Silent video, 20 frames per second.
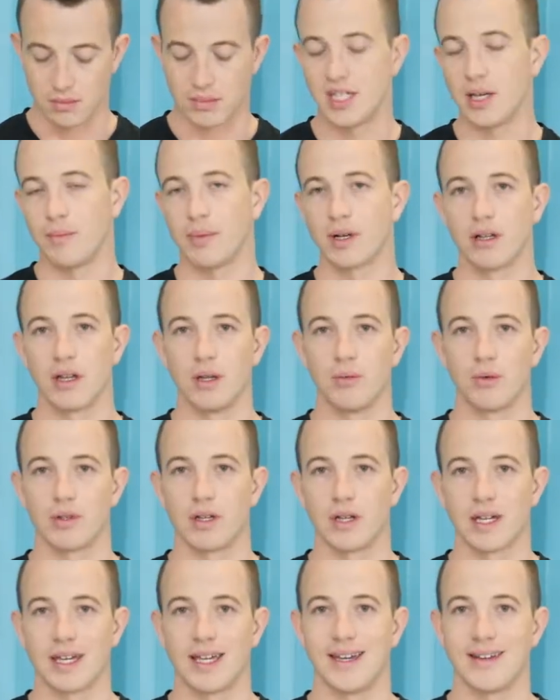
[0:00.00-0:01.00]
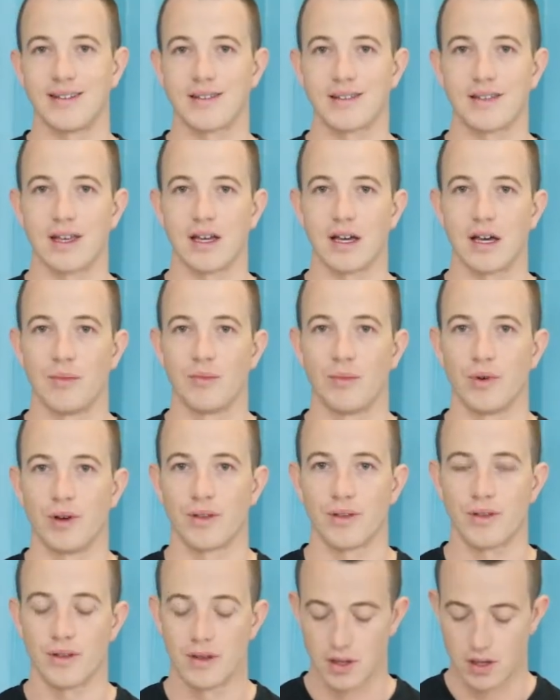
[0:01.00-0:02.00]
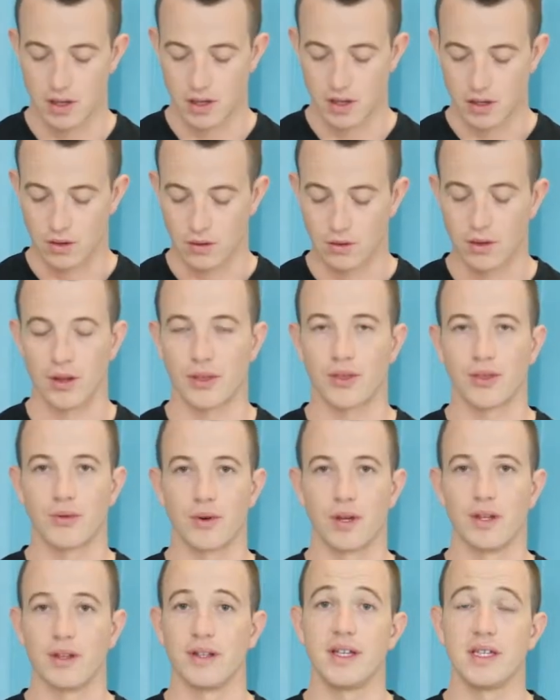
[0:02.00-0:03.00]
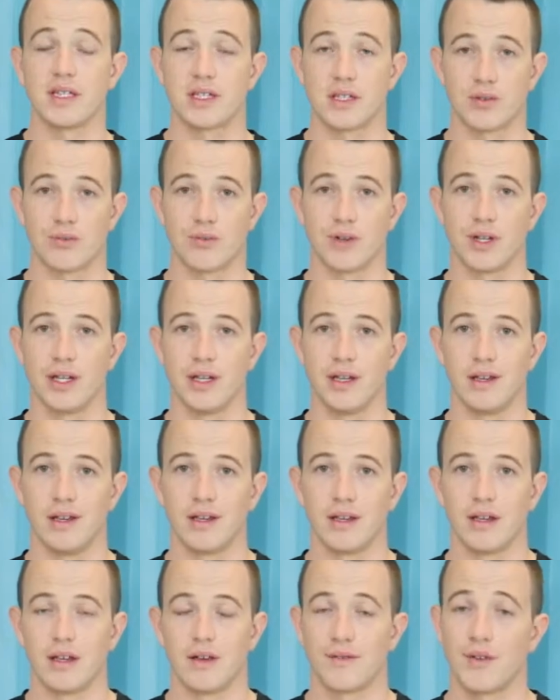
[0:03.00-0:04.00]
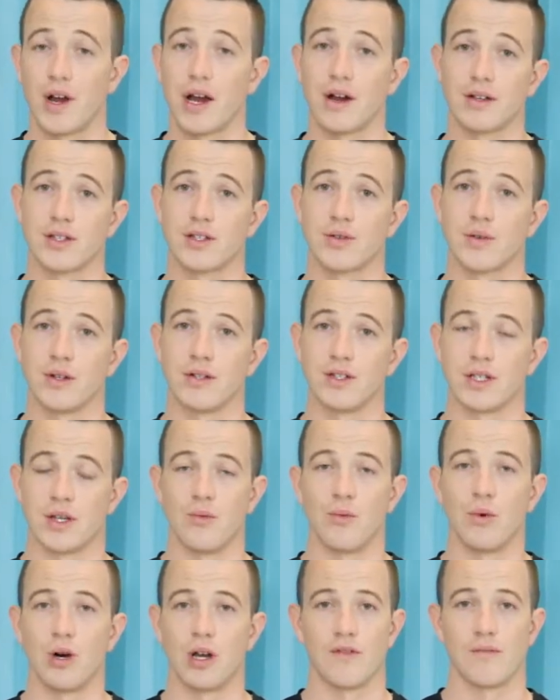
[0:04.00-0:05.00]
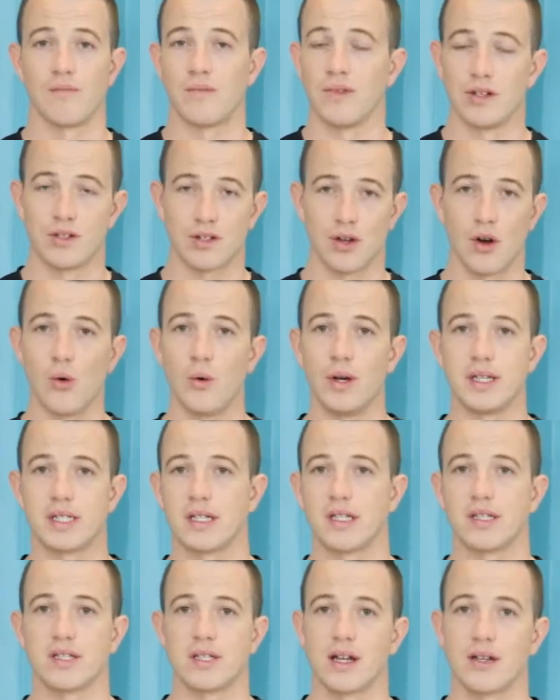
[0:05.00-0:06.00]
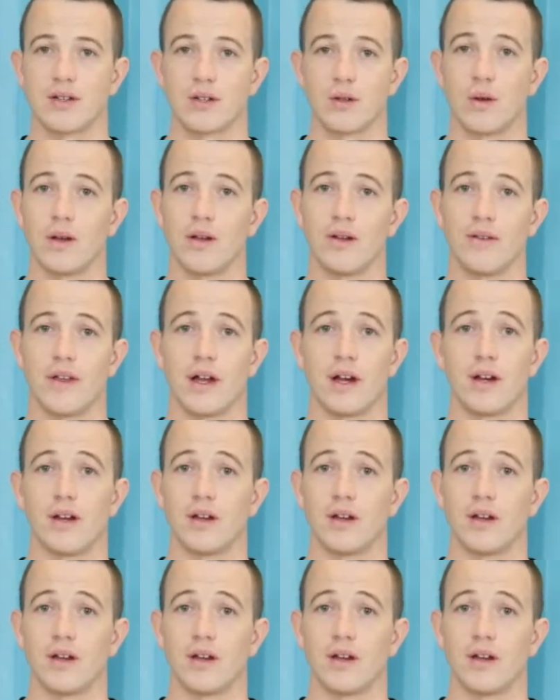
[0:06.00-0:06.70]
Typically with the kits, they come with at least 3 fragrance oils, and one of them there's always an essential oil in there.